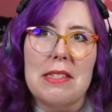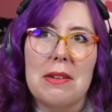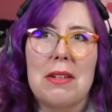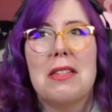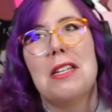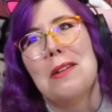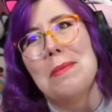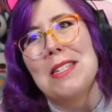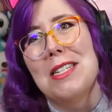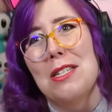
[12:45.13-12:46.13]
So a little
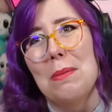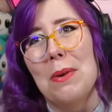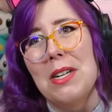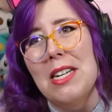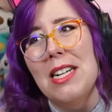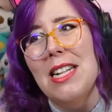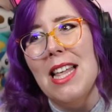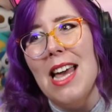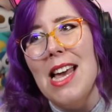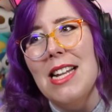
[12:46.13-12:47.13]
bit disappointed in
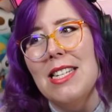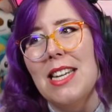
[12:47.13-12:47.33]
that.